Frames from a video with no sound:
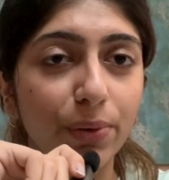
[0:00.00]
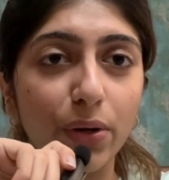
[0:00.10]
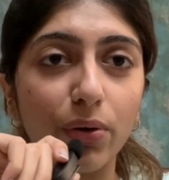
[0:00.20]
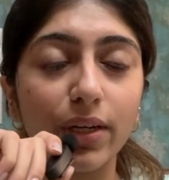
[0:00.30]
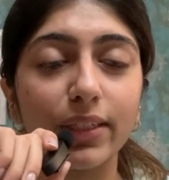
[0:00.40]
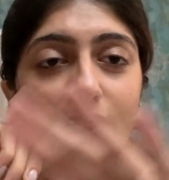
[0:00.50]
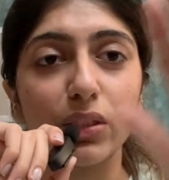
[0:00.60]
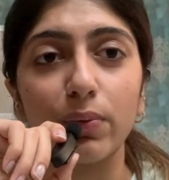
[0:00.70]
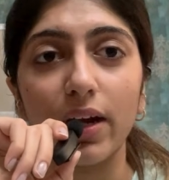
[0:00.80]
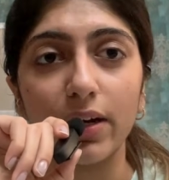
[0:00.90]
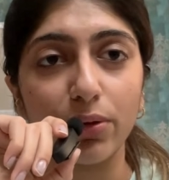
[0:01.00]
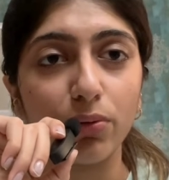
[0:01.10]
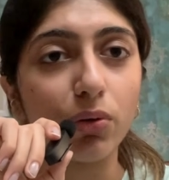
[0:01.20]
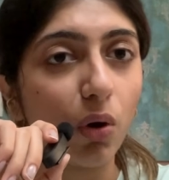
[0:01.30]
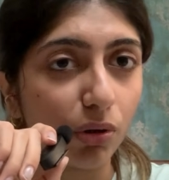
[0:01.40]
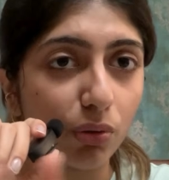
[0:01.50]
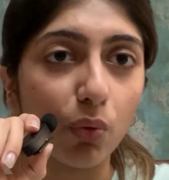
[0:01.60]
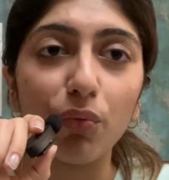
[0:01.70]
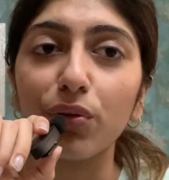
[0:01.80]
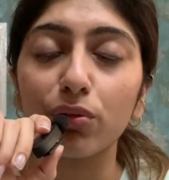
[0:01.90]
periodic tests we had gotten
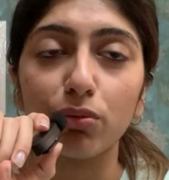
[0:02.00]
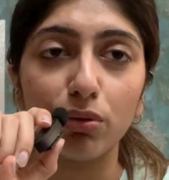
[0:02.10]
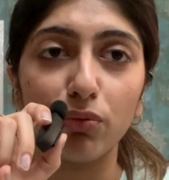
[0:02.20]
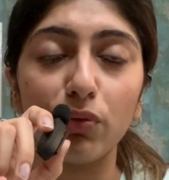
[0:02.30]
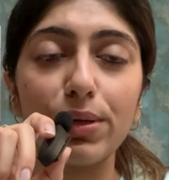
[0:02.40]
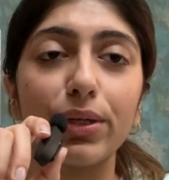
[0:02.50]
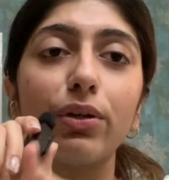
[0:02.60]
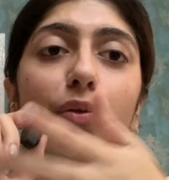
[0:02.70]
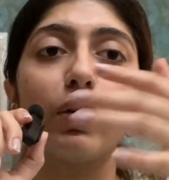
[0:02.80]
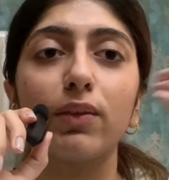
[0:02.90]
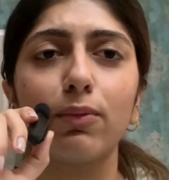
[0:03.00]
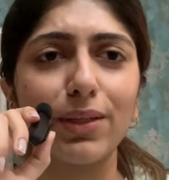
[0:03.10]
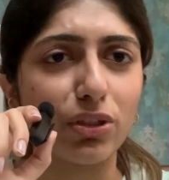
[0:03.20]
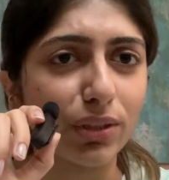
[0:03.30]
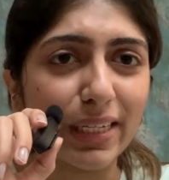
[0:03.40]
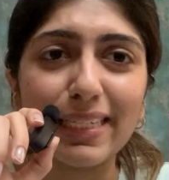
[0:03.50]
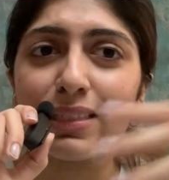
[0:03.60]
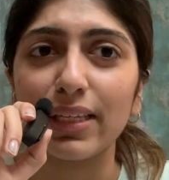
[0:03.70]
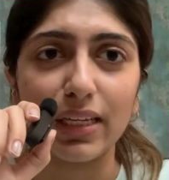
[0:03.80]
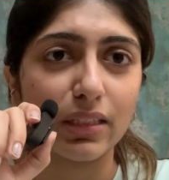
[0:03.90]
over through the full year, whatever major
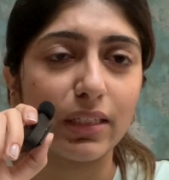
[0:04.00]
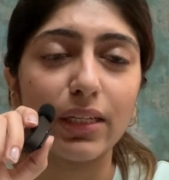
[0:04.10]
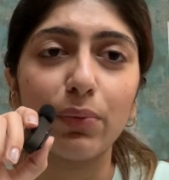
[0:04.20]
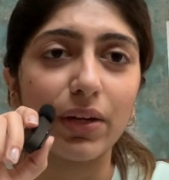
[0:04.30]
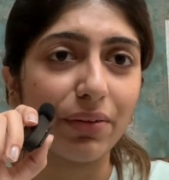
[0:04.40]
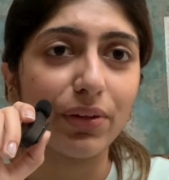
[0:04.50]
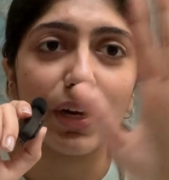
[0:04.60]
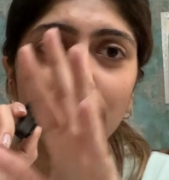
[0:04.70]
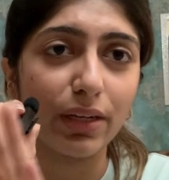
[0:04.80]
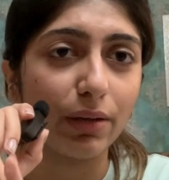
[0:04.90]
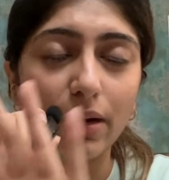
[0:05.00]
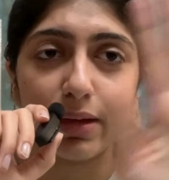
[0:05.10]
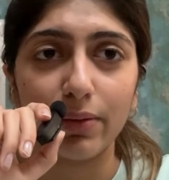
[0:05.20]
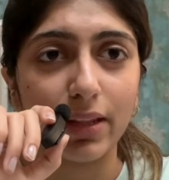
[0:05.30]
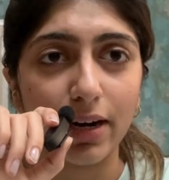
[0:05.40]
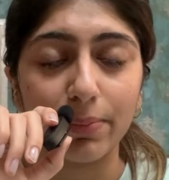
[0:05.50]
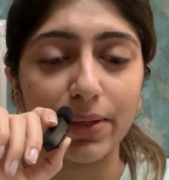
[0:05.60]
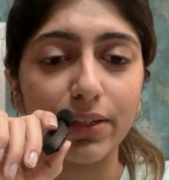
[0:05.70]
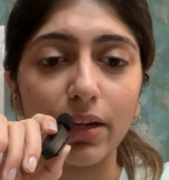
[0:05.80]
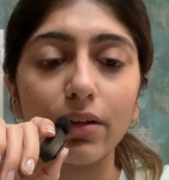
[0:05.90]
tests, ACT, whatever had done like that
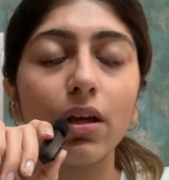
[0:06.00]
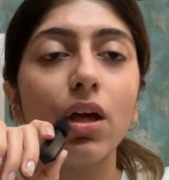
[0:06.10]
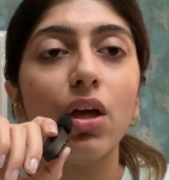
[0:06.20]
been done